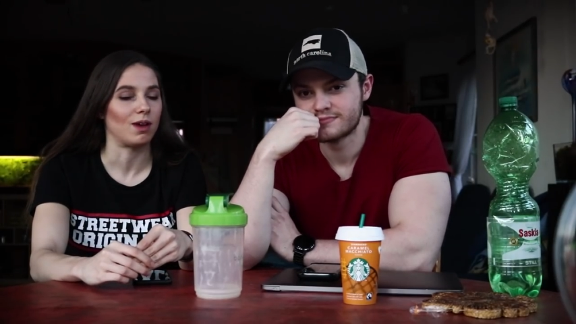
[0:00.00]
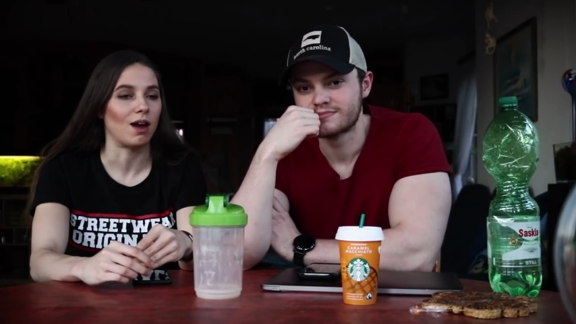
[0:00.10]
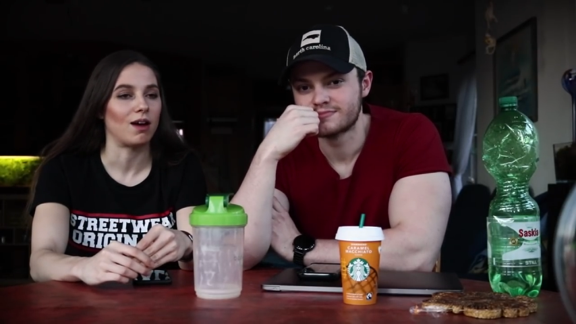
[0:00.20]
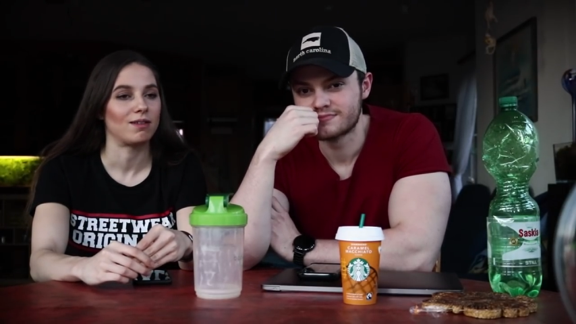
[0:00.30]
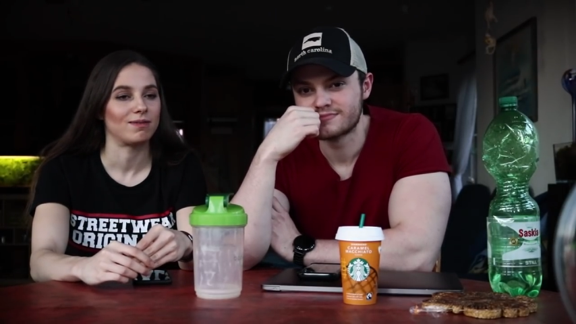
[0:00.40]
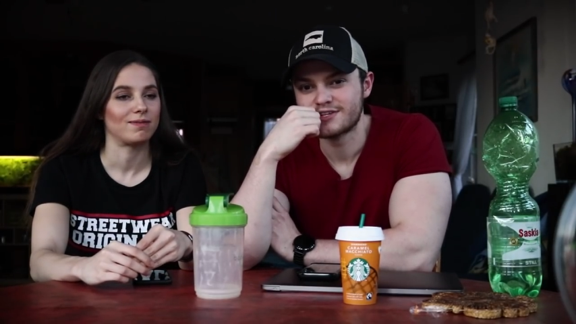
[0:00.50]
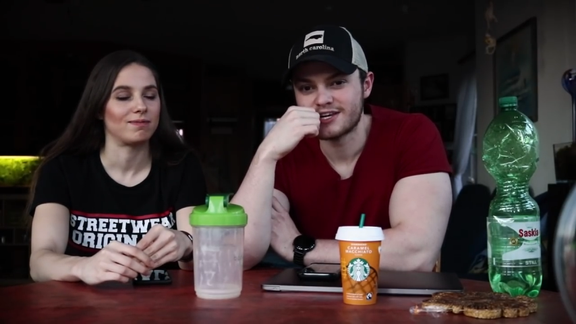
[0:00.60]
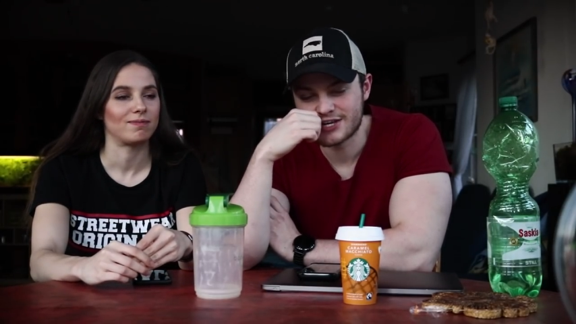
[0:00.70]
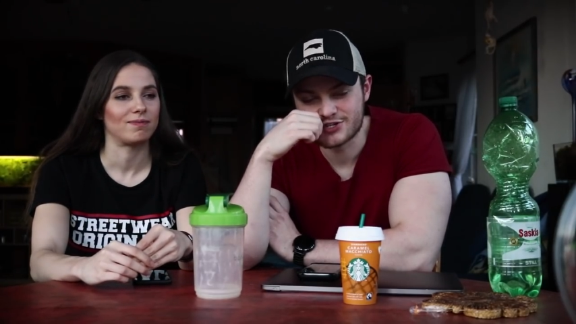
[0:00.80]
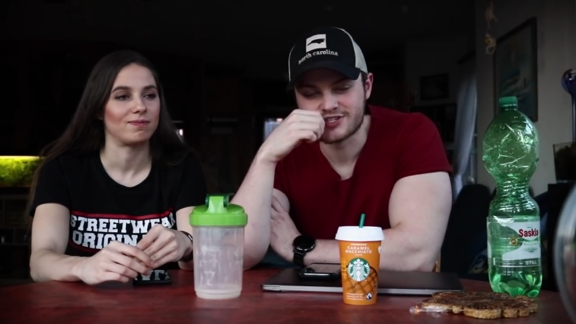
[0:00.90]
Speaker 1: Yeah.
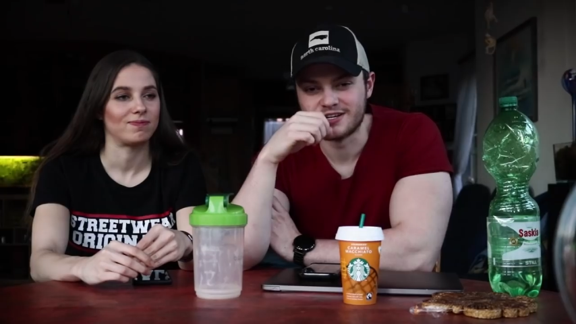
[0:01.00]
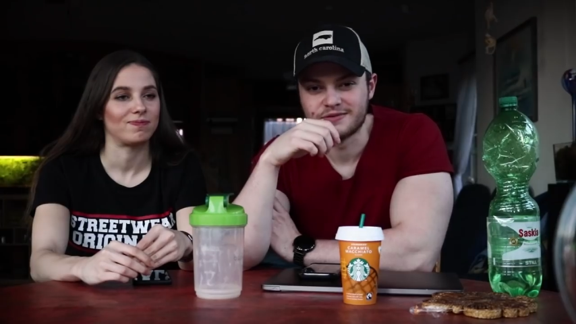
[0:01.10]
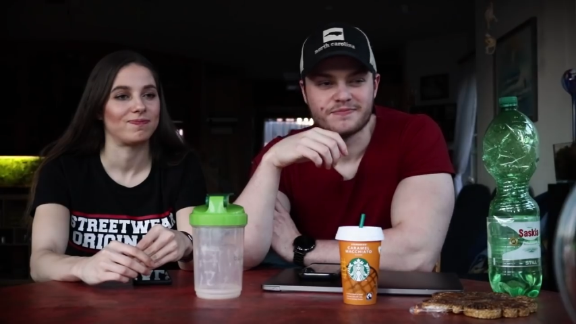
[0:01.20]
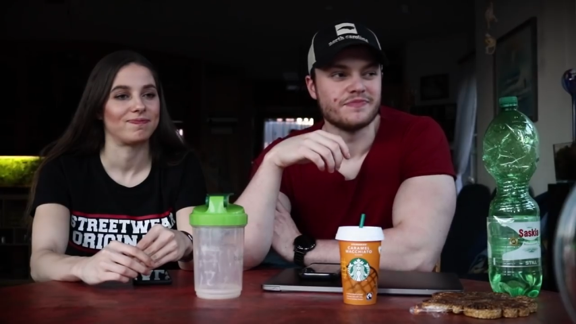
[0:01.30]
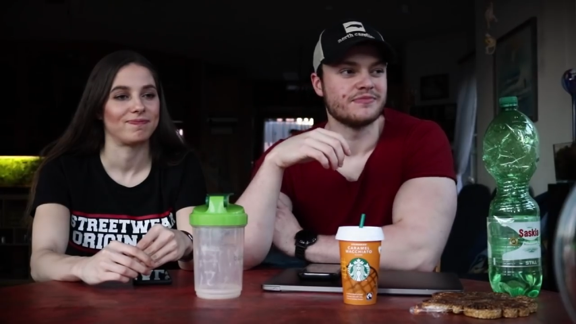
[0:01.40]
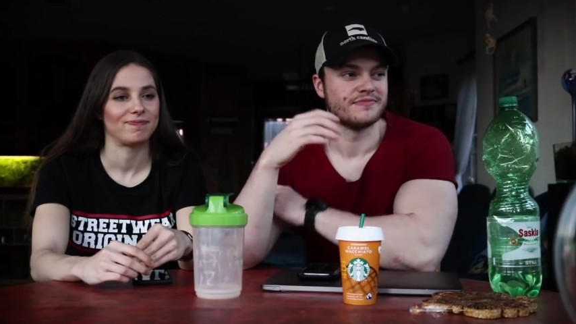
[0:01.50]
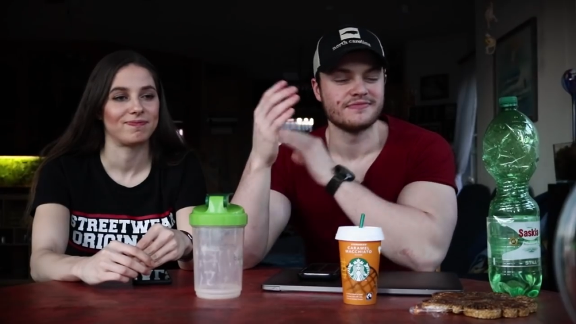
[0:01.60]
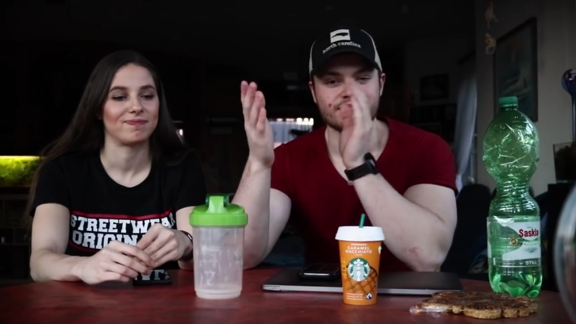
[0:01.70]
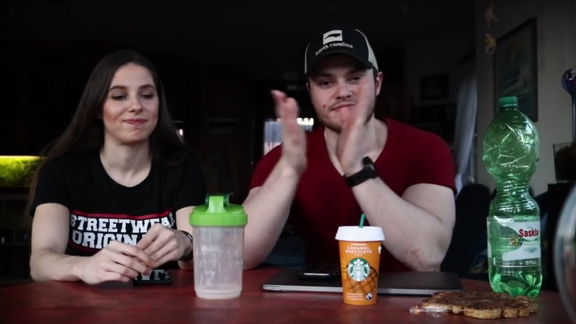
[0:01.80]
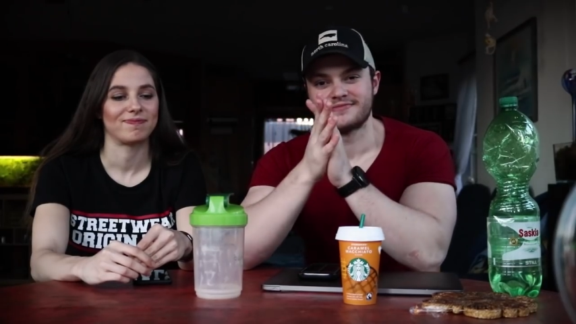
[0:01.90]
Interesting.
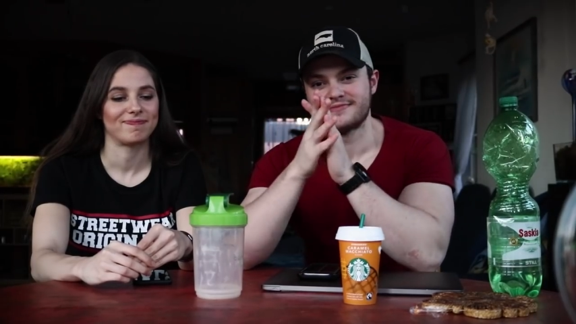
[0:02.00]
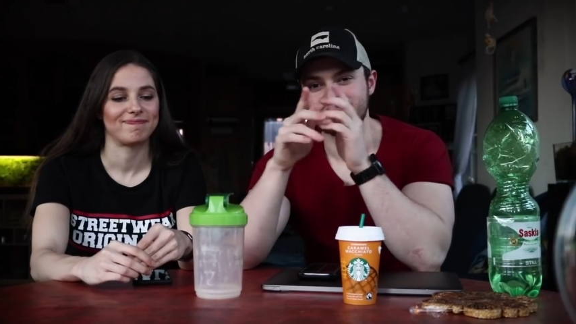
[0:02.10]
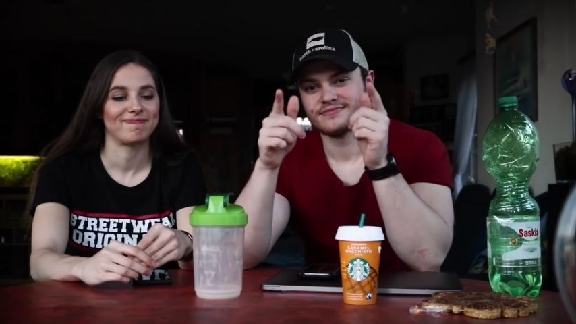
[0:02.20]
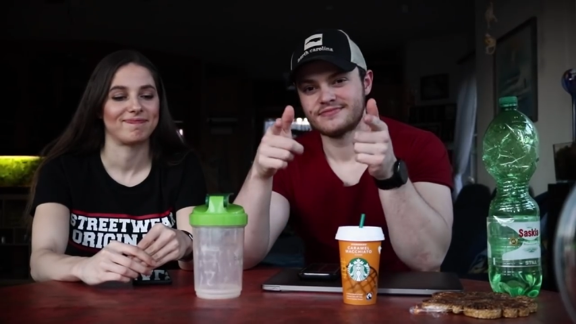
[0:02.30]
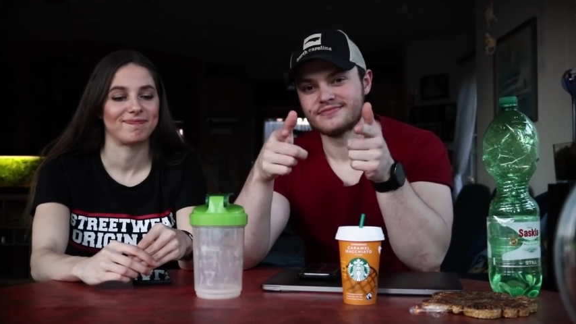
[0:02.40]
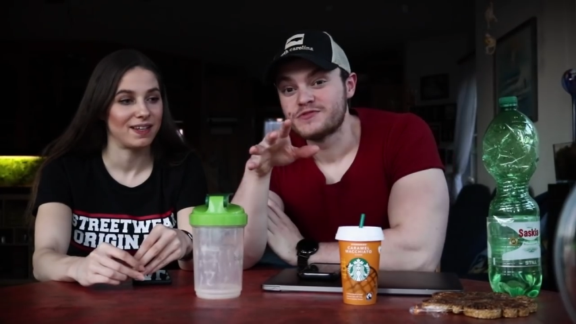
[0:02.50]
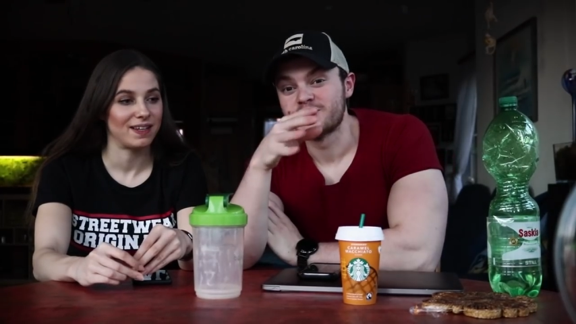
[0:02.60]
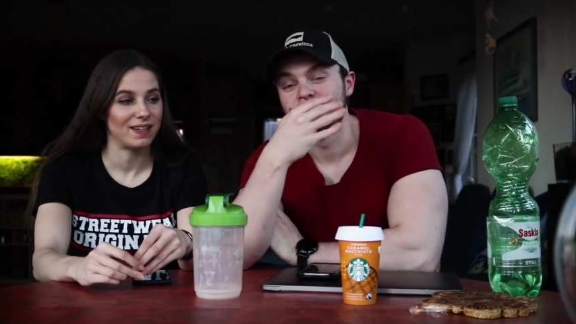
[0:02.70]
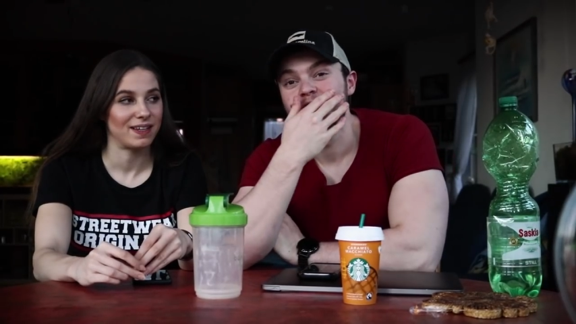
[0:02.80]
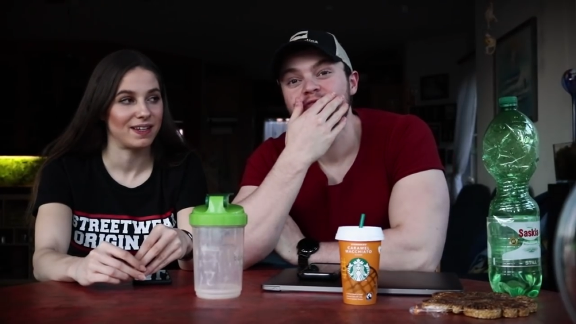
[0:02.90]

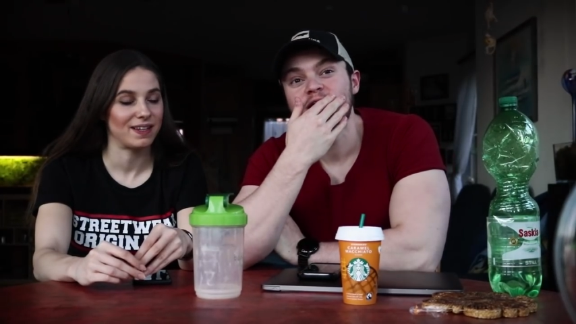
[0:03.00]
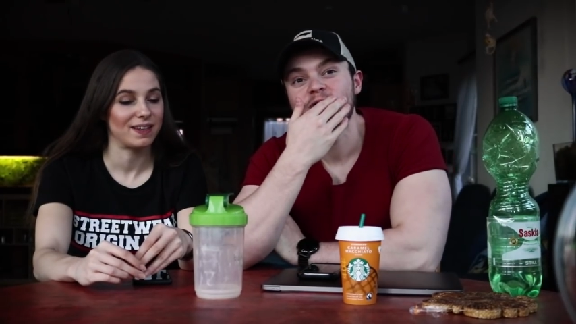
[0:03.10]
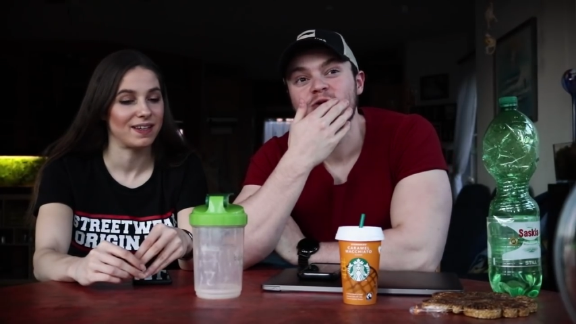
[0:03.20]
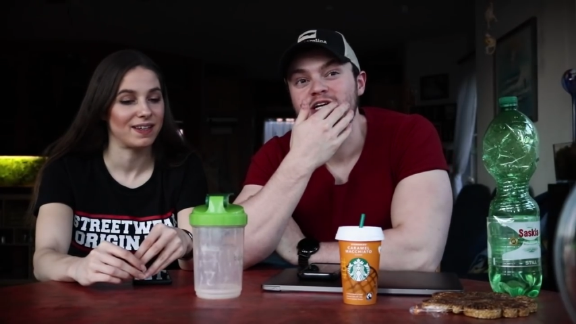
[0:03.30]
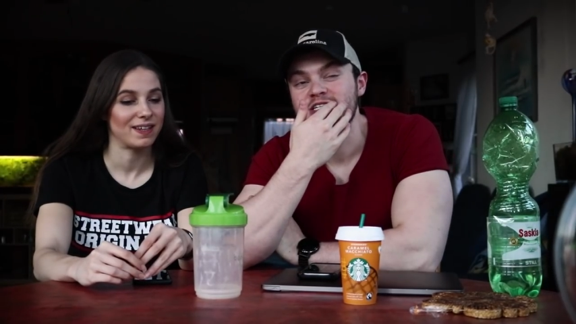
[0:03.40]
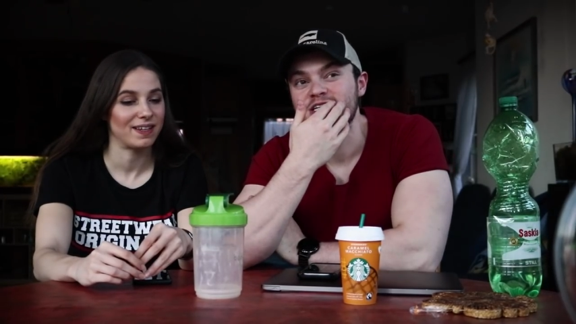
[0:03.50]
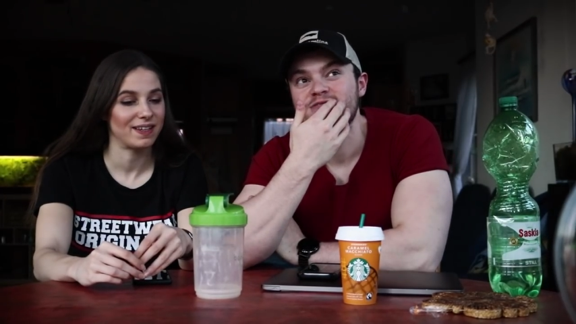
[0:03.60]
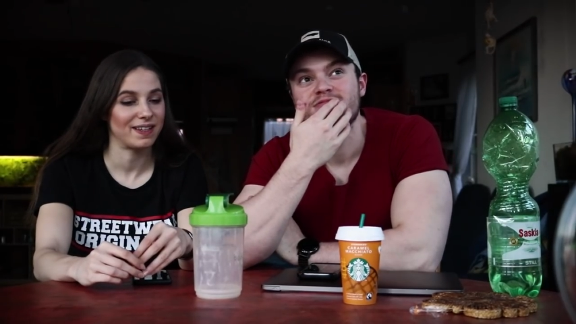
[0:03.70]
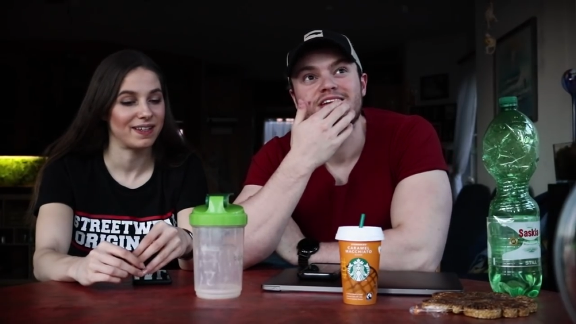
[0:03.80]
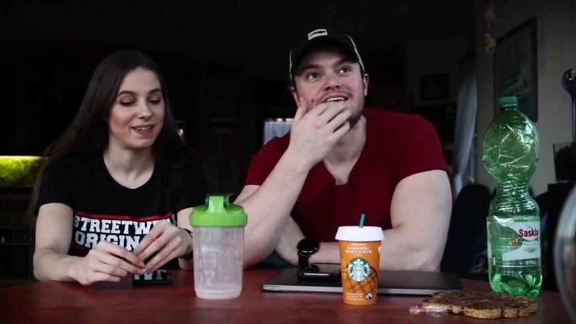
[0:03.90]
So the final question
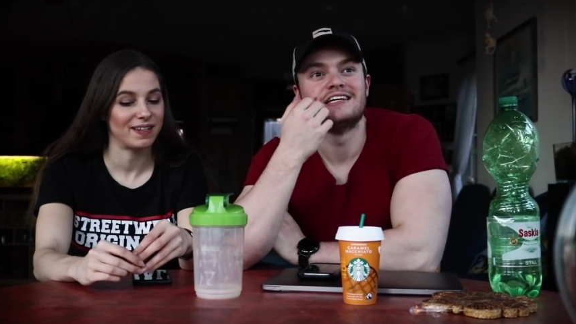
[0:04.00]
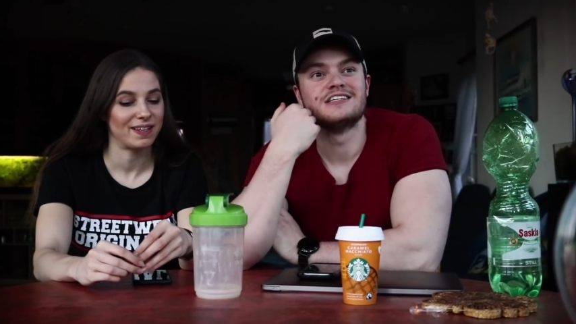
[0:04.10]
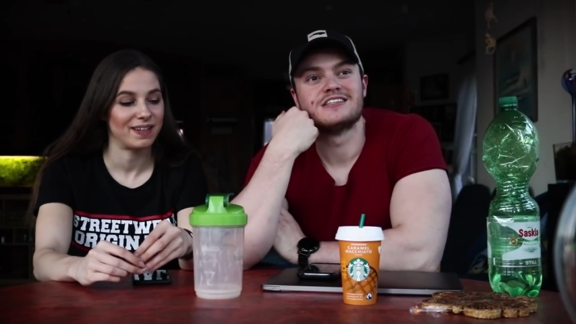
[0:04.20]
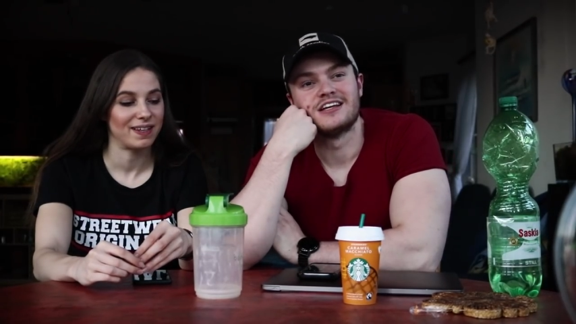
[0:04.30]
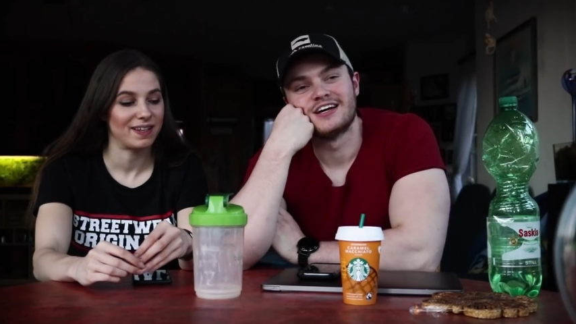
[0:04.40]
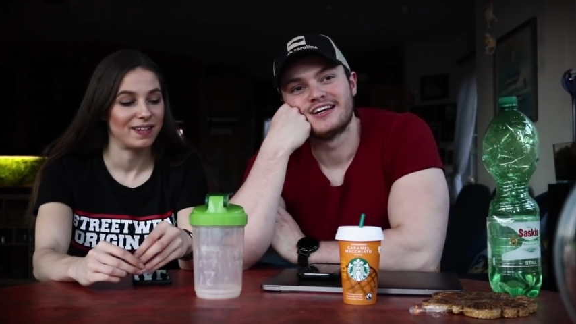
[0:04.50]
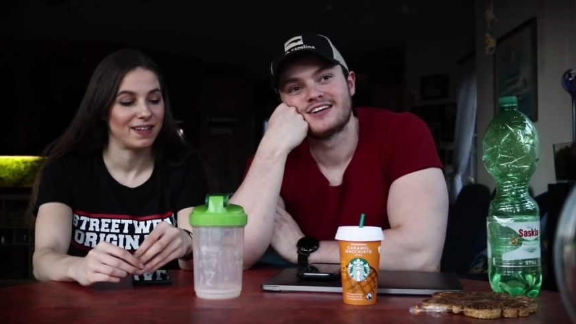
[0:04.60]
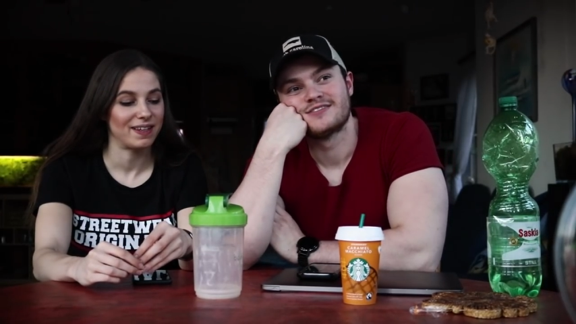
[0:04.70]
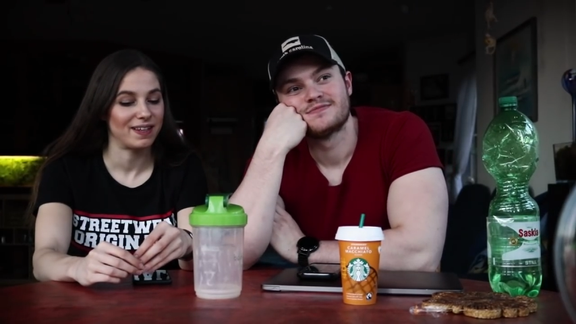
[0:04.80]
is like,